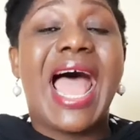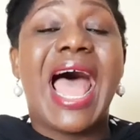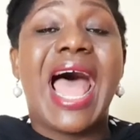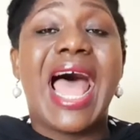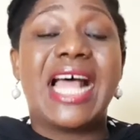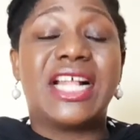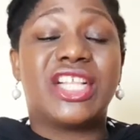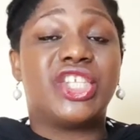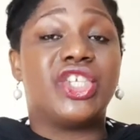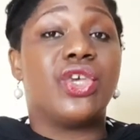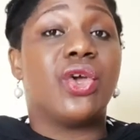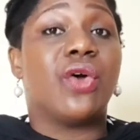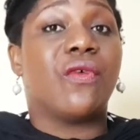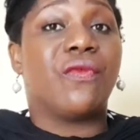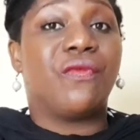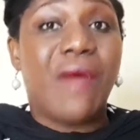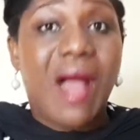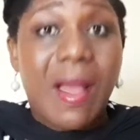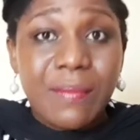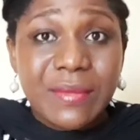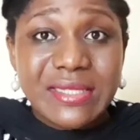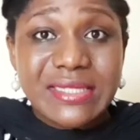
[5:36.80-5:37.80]
at your
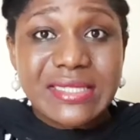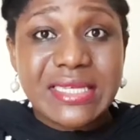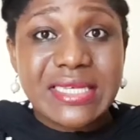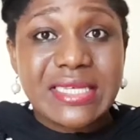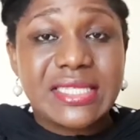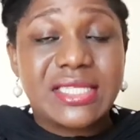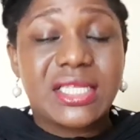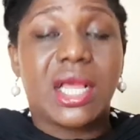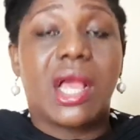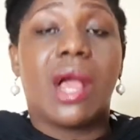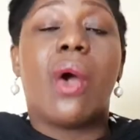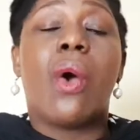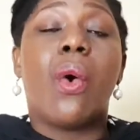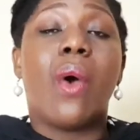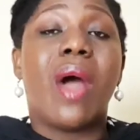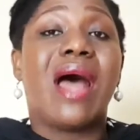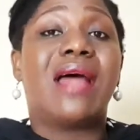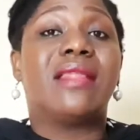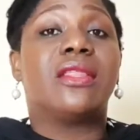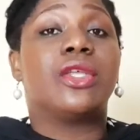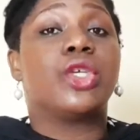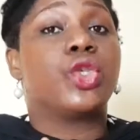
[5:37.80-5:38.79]
pharmacies or
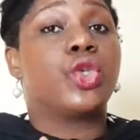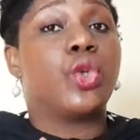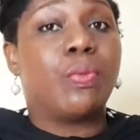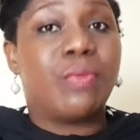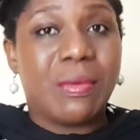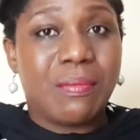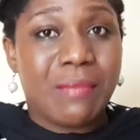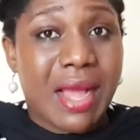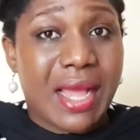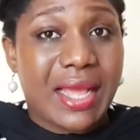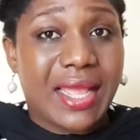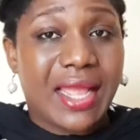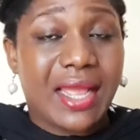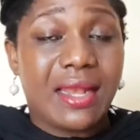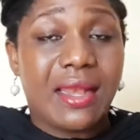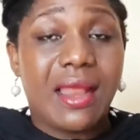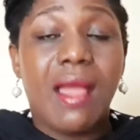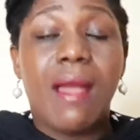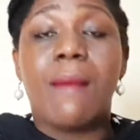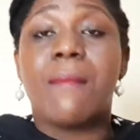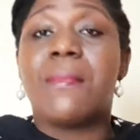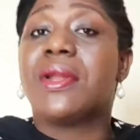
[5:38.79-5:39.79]
at the supermarket,
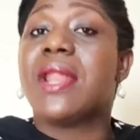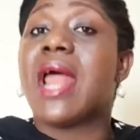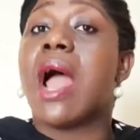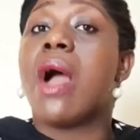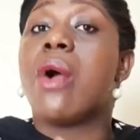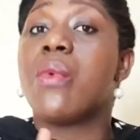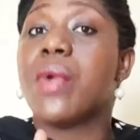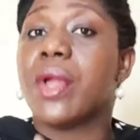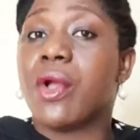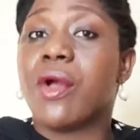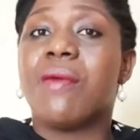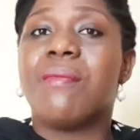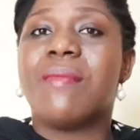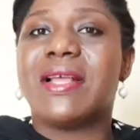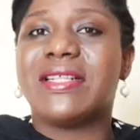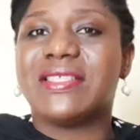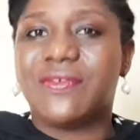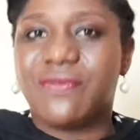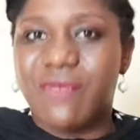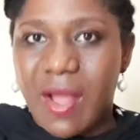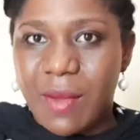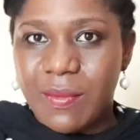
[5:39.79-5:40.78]
but I'll
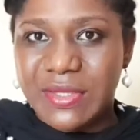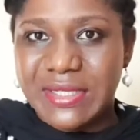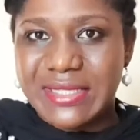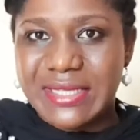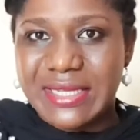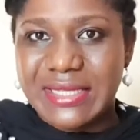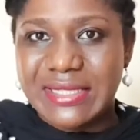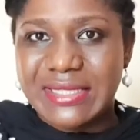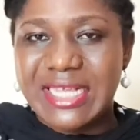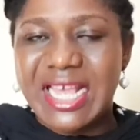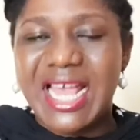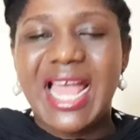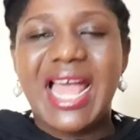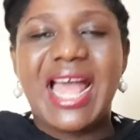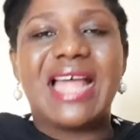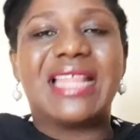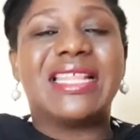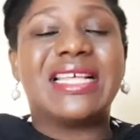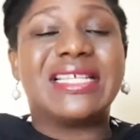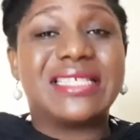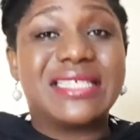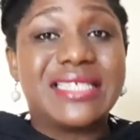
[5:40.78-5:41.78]
recommend pharmacies.
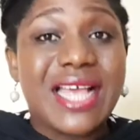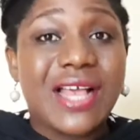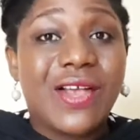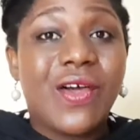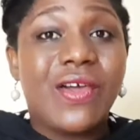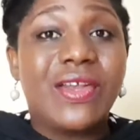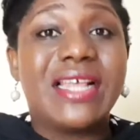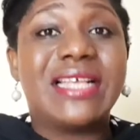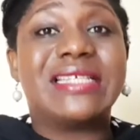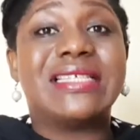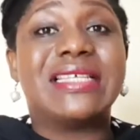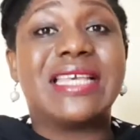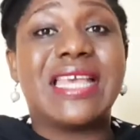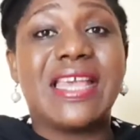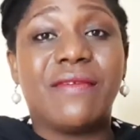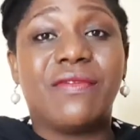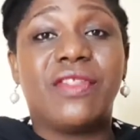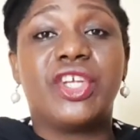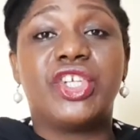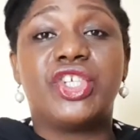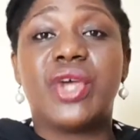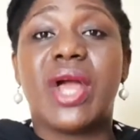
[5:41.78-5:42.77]
The second is give
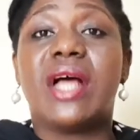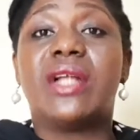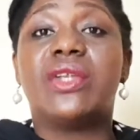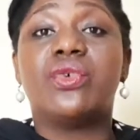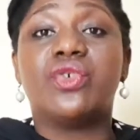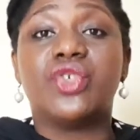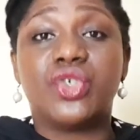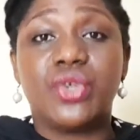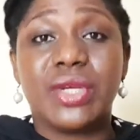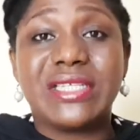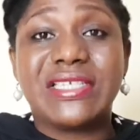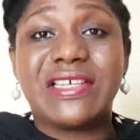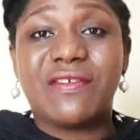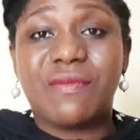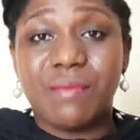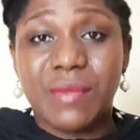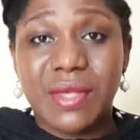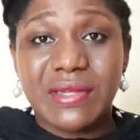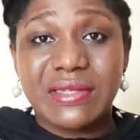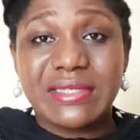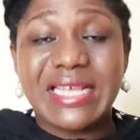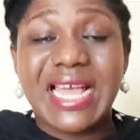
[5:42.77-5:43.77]
the child nutritive
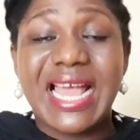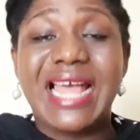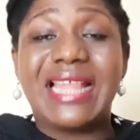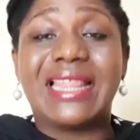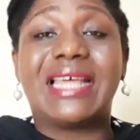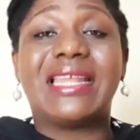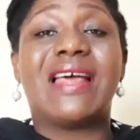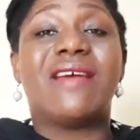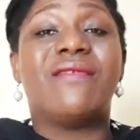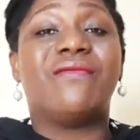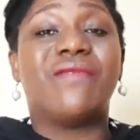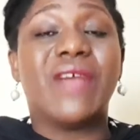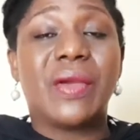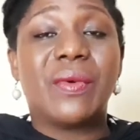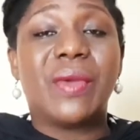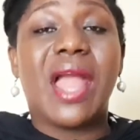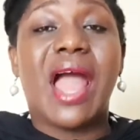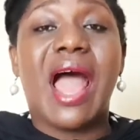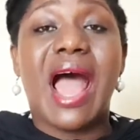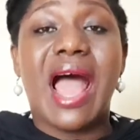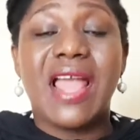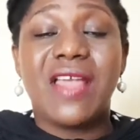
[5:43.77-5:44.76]
meals that are very
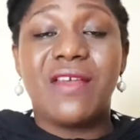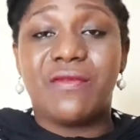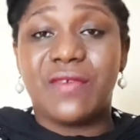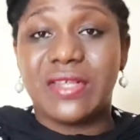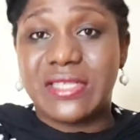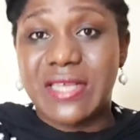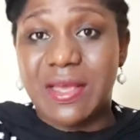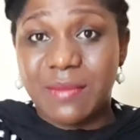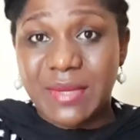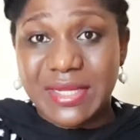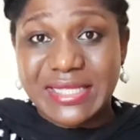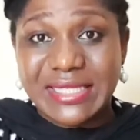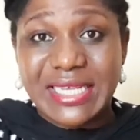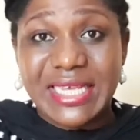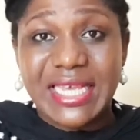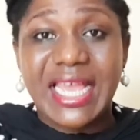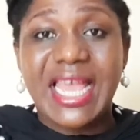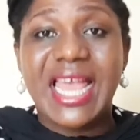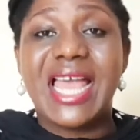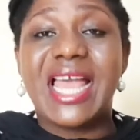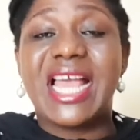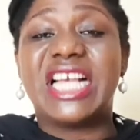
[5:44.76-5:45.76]
high in vitamin
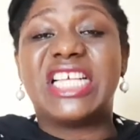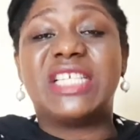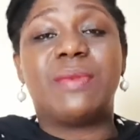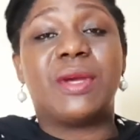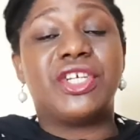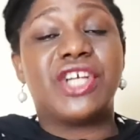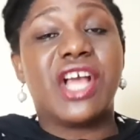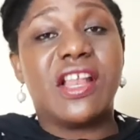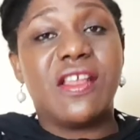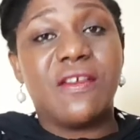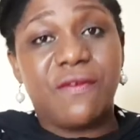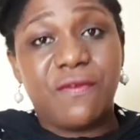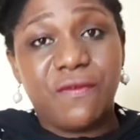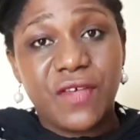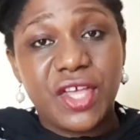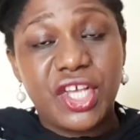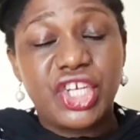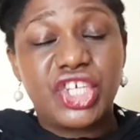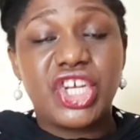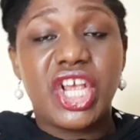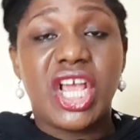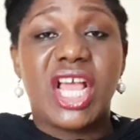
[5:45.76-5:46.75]
D, especially
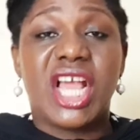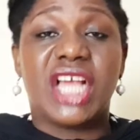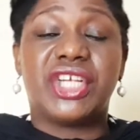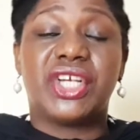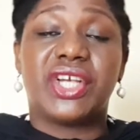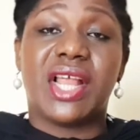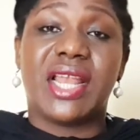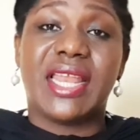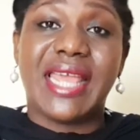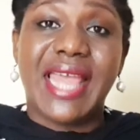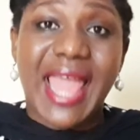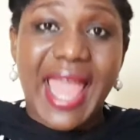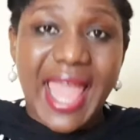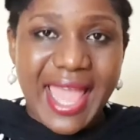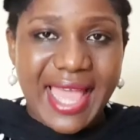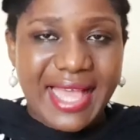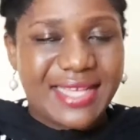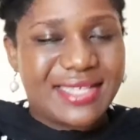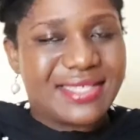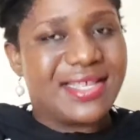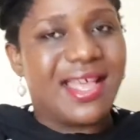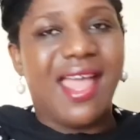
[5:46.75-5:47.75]
fish, especially
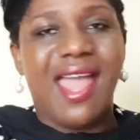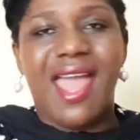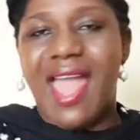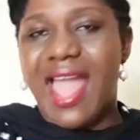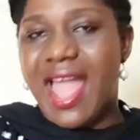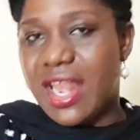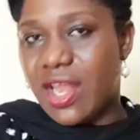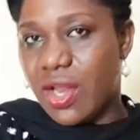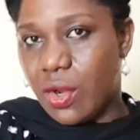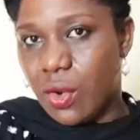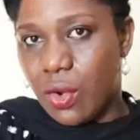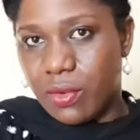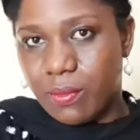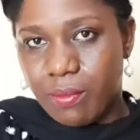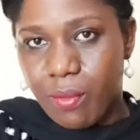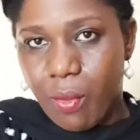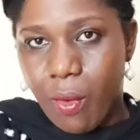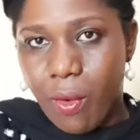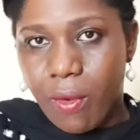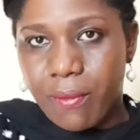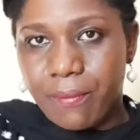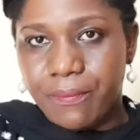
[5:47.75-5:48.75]
eggs, and a lot
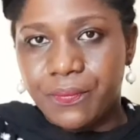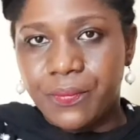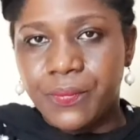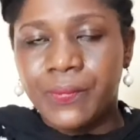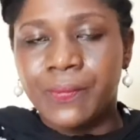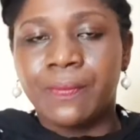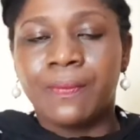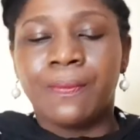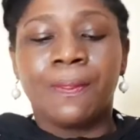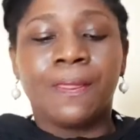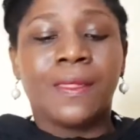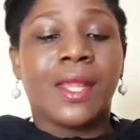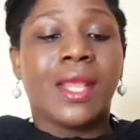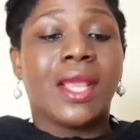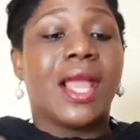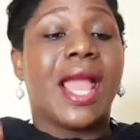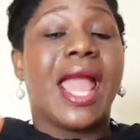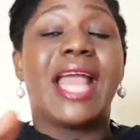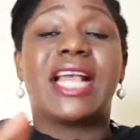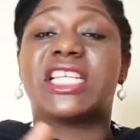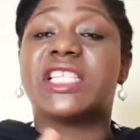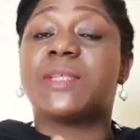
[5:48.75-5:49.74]
more.
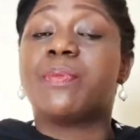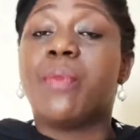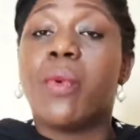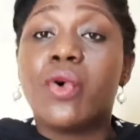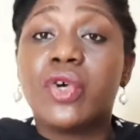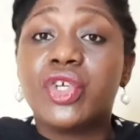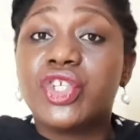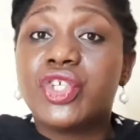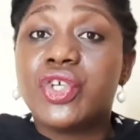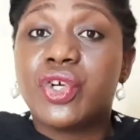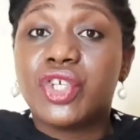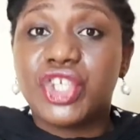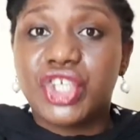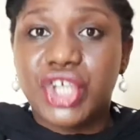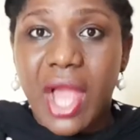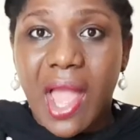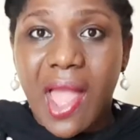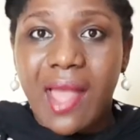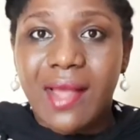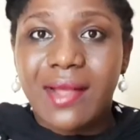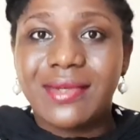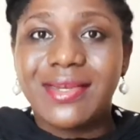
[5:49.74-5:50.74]
Expose your
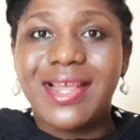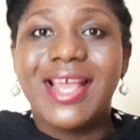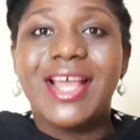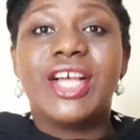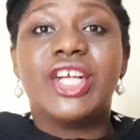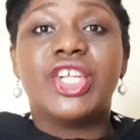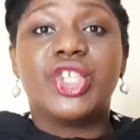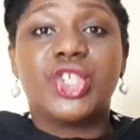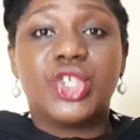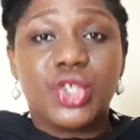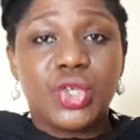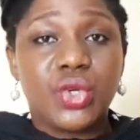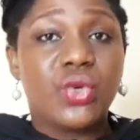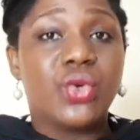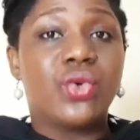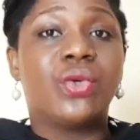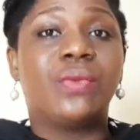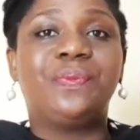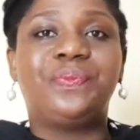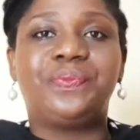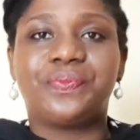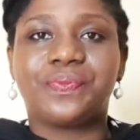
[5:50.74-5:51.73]
child
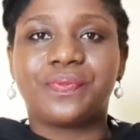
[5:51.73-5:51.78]
to